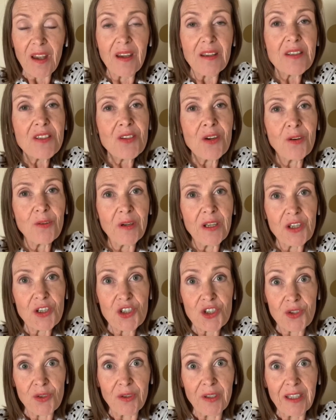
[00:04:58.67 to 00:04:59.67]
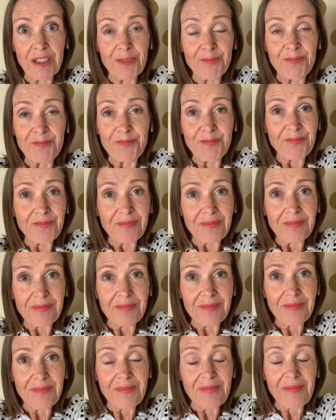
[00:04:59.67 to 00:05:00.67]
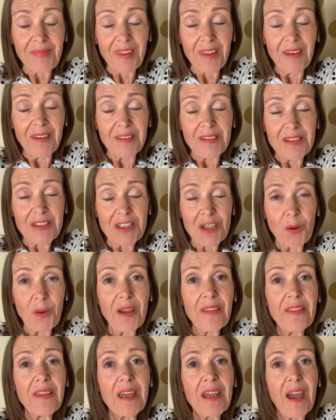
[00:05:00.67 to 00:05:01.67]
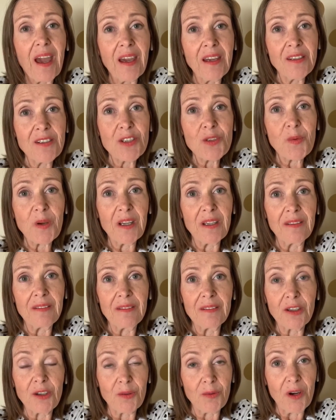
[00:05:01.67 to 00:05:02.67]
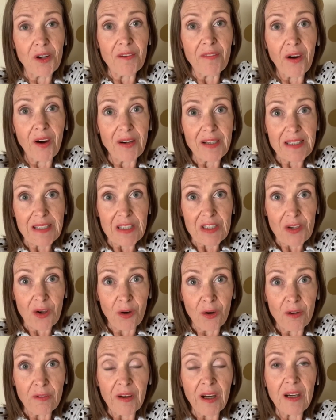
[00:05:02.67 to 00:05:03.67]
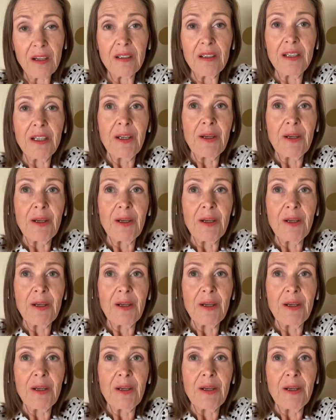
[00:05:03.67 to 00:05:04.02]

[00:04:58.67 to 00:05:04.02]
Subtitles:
it's not reassuring. So at the end, when coronavirus is over,